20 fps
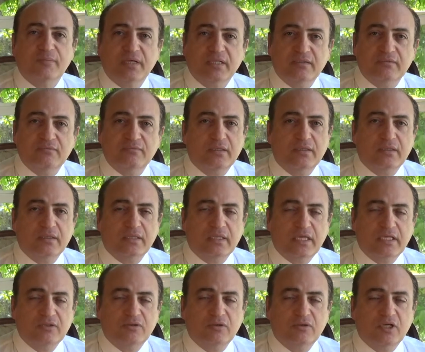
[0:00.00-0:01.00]
and
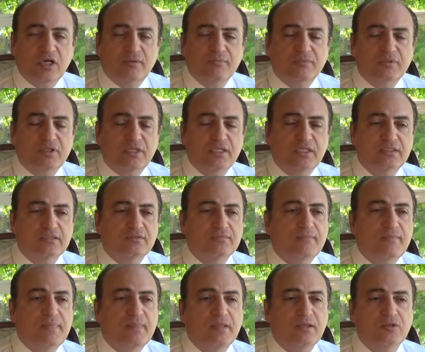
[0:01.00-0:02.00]
get your gum clean.
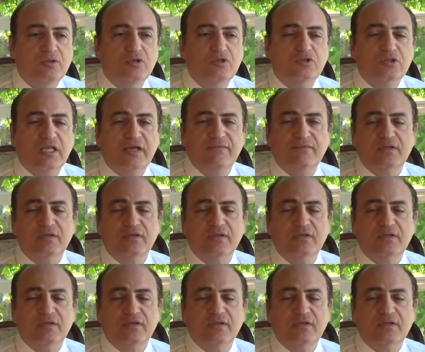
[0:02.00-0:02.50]
You should